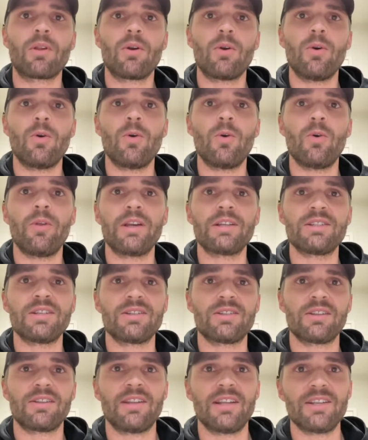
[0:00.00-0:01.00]
Ooh, this
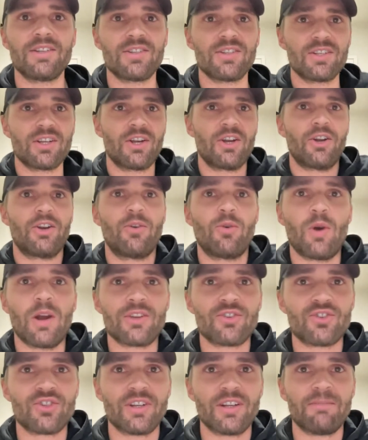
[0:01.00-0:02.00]
is a good
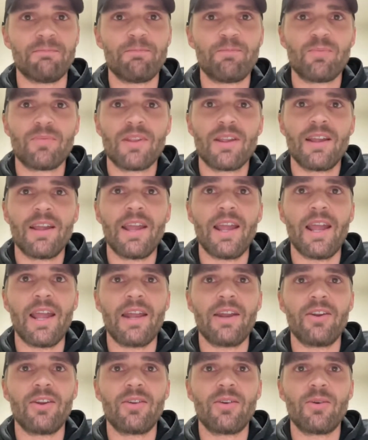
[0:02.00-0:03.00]
question.
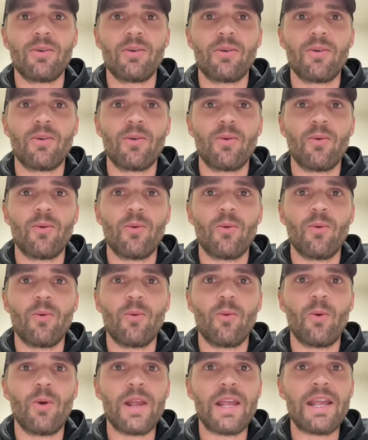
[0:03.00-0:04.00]
And
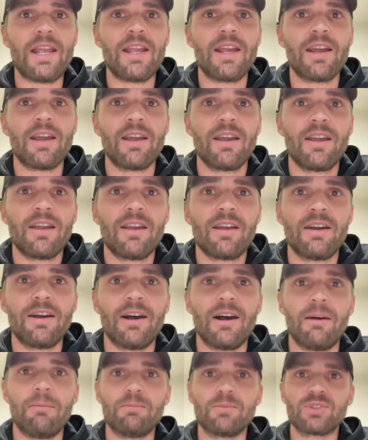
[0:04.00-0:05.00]
we,
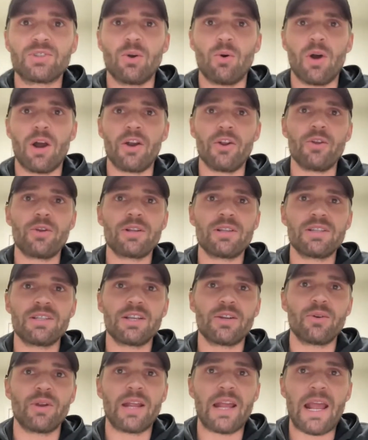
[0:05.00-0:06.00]
so are you
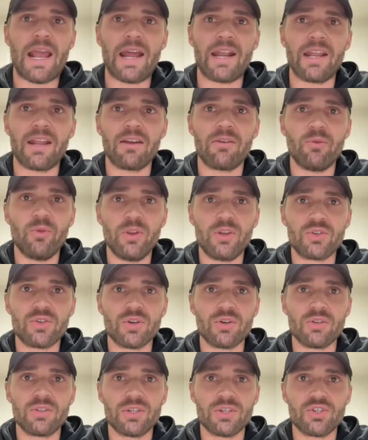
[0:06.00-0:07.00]
considering adding a
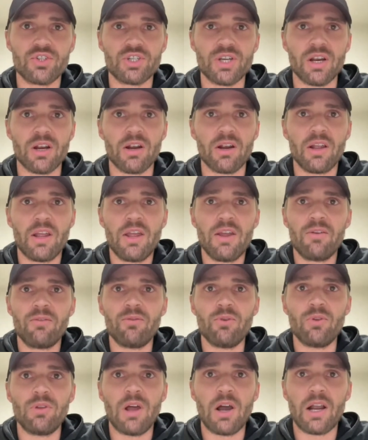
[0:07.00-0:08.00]
feature to share
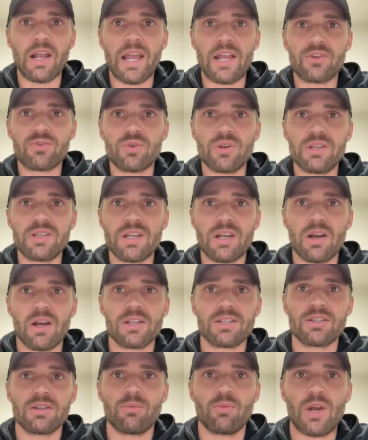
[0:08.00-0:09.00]
food log entries and
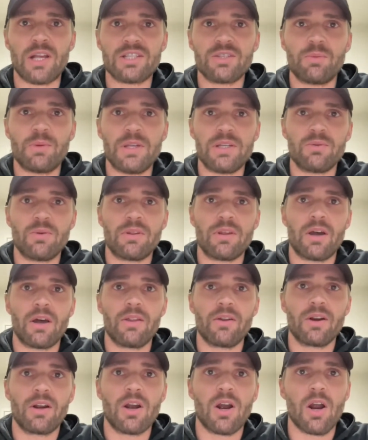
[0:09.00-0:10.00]
custom recipes with
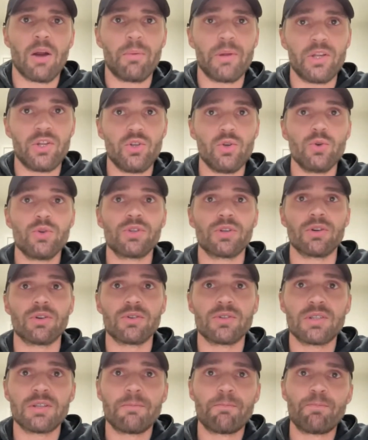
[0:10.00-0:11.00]
other Carbon
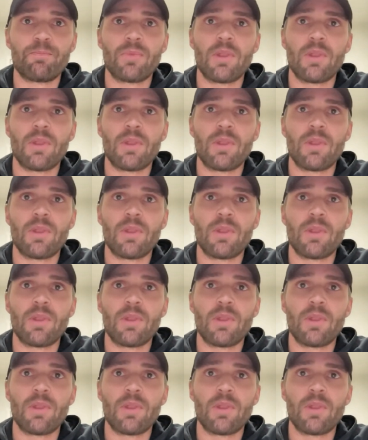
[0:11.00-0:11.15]
users?